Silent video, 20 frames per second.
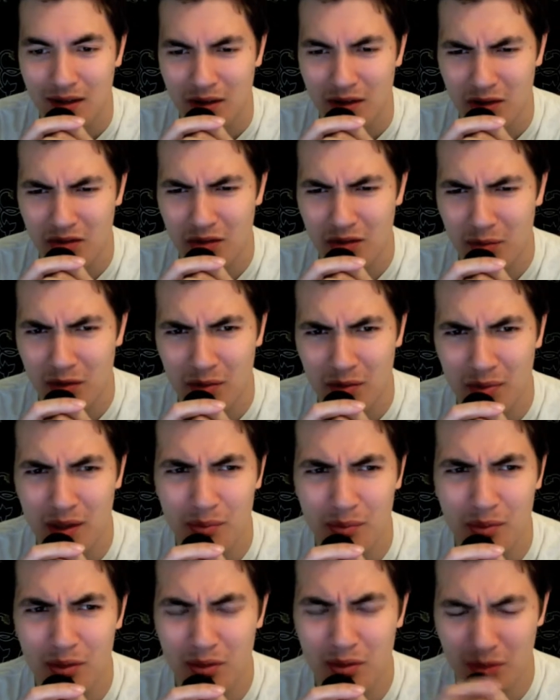some of the
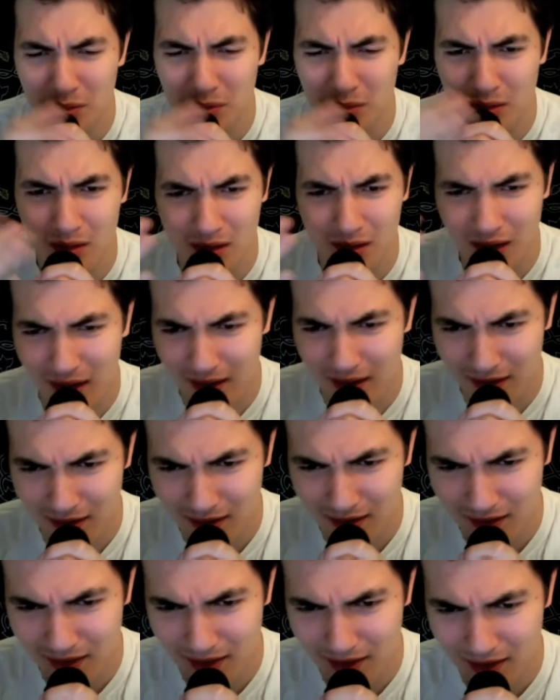people who are like,